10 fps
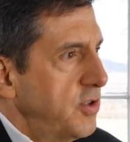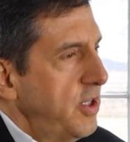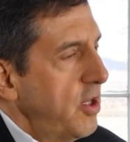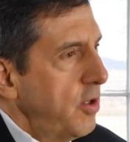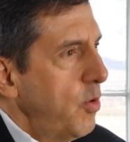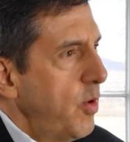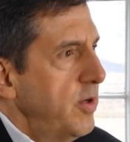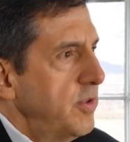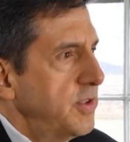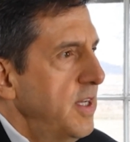and other
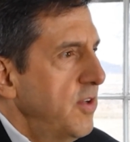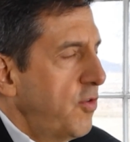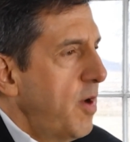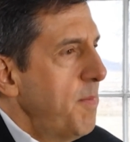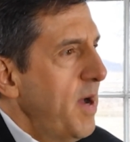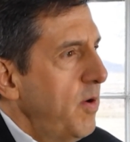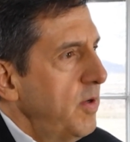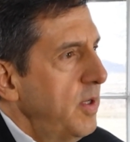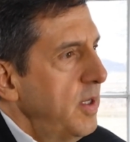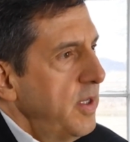lawyers. So I'm
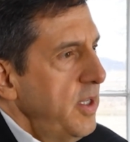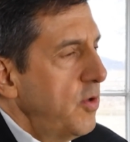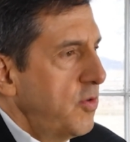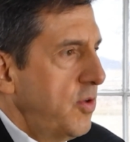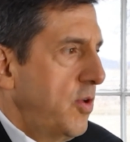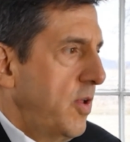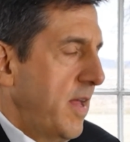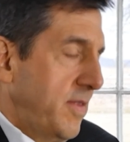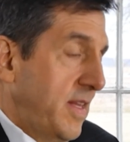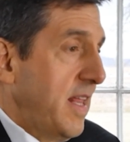out, you know,
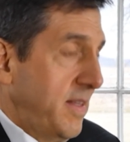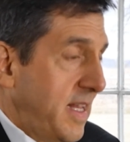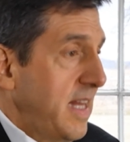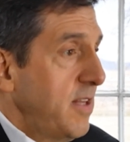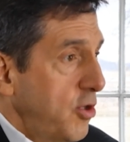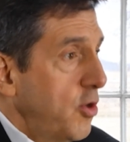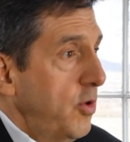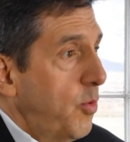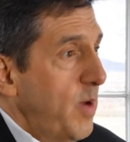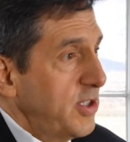needing to go
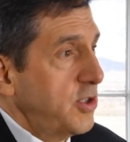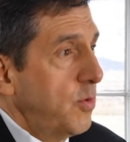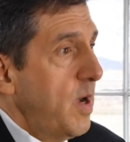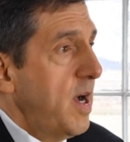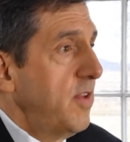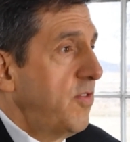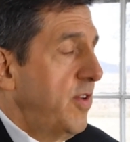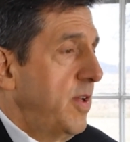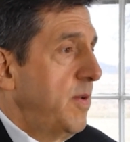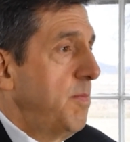to restaurants
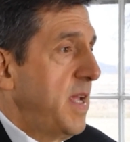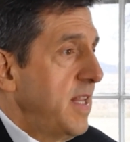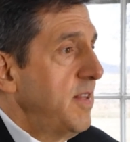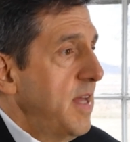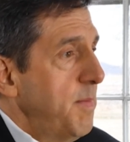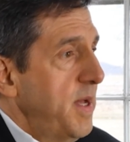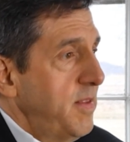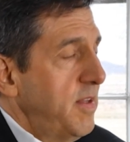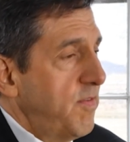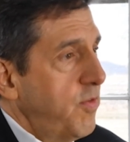and meeting them
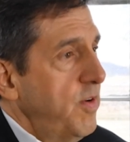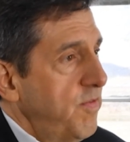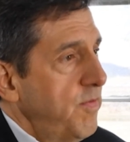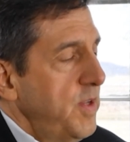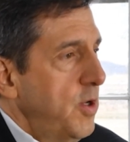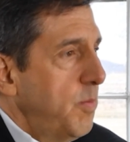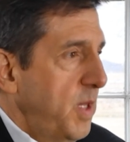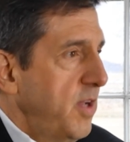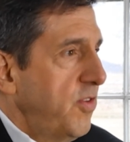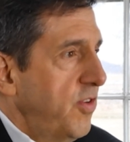at different, you know,
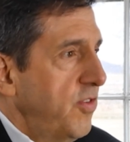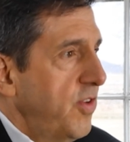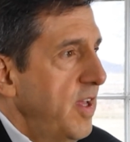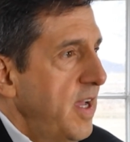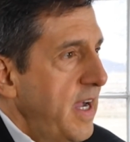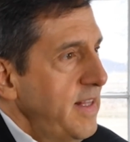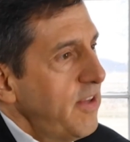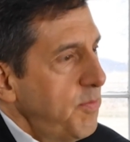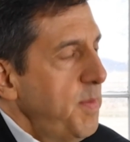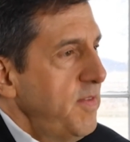places. And
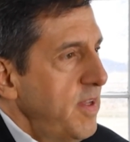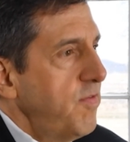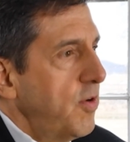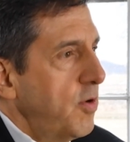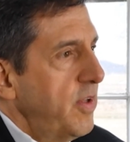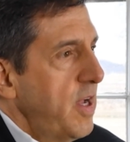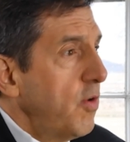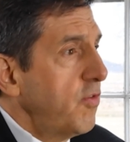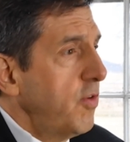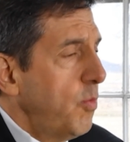that's been difficult. And I
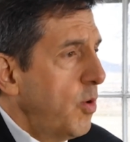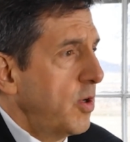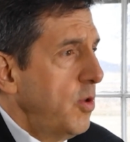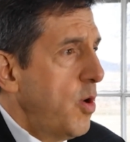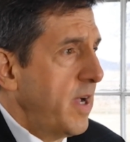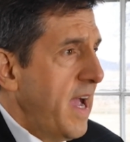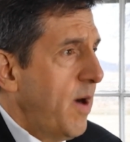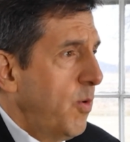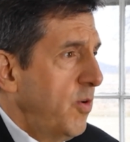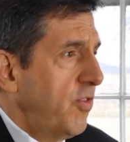also work long
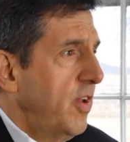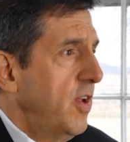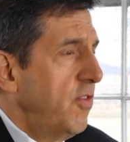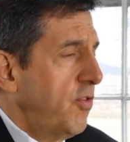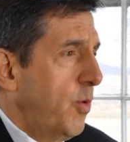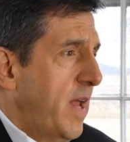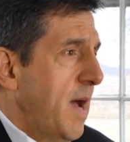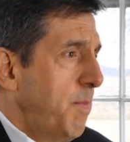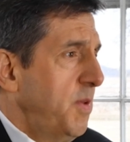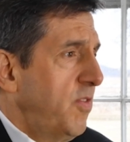hours. So what
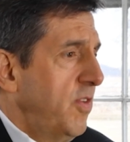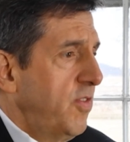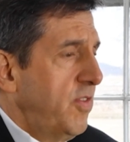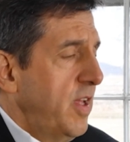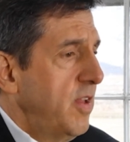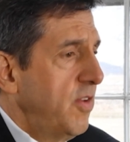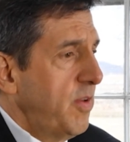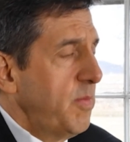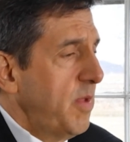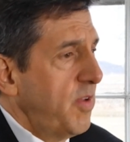happens is that
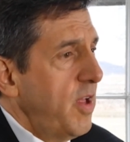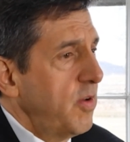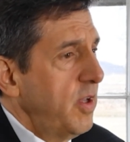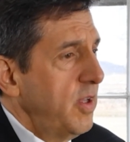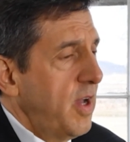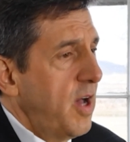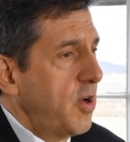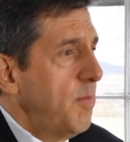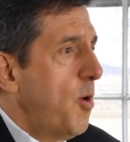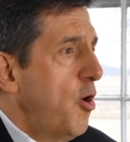sometimes I'll
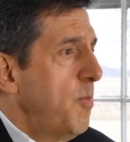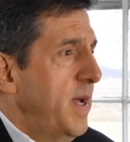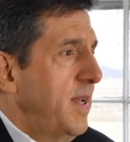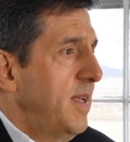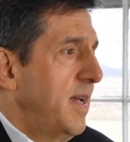come home at